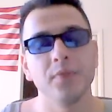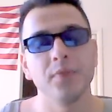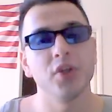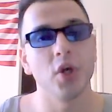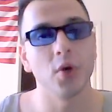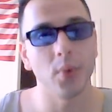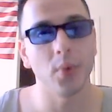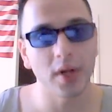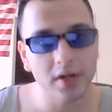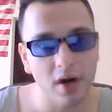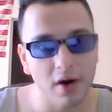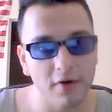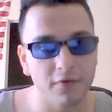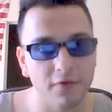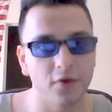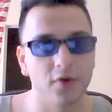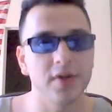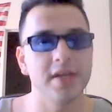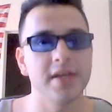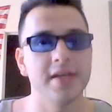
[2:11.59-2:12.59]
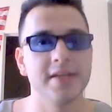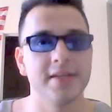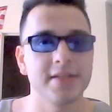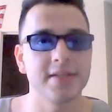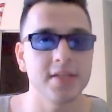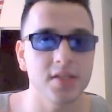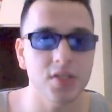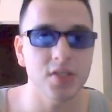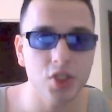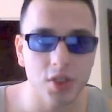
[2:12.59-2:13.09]
your recovery is
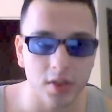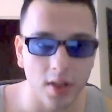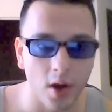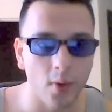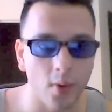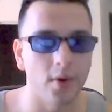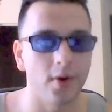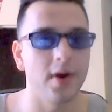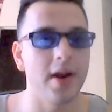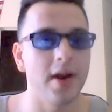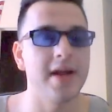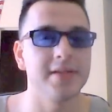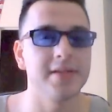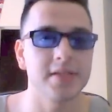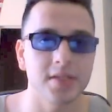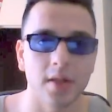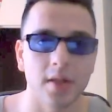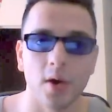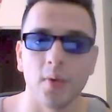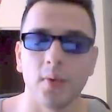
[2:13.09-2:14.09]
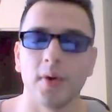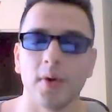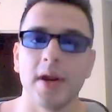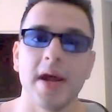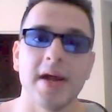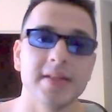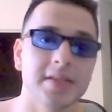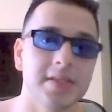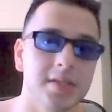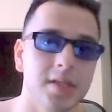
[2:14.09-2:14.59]
slower and slower
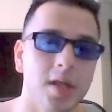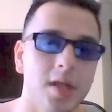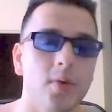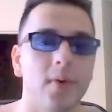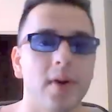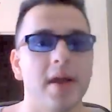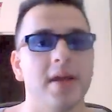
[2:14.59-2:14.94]
and slower,